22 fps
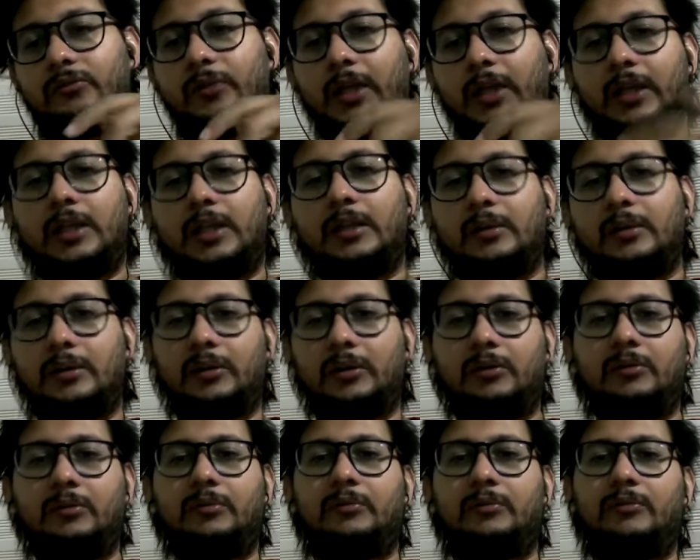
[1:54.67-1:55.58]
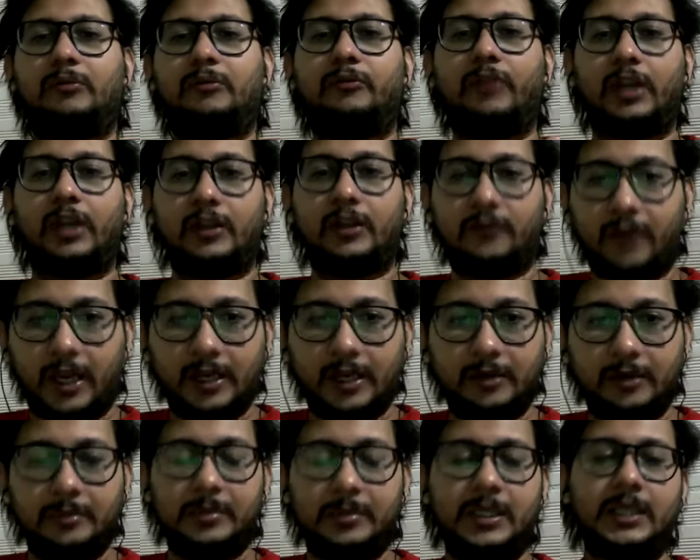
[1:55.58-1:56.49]

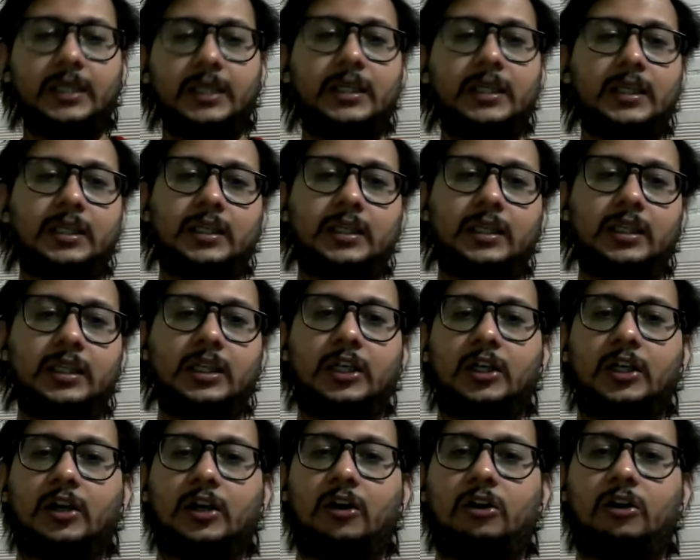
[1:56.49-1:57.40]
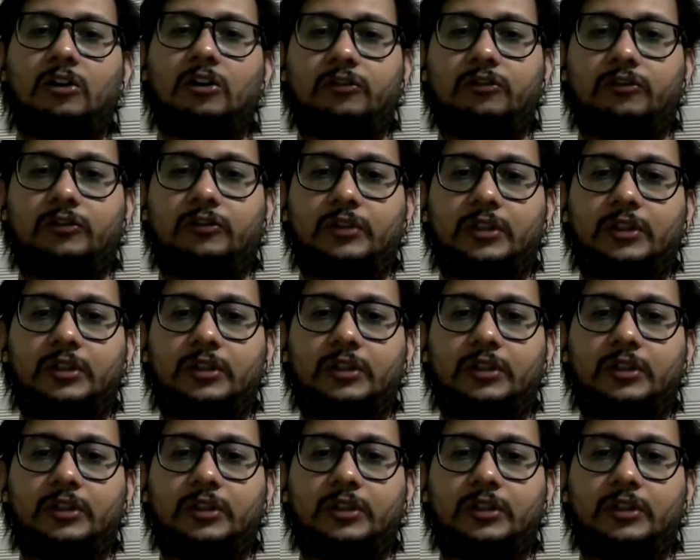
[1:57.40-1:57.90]
verifiability of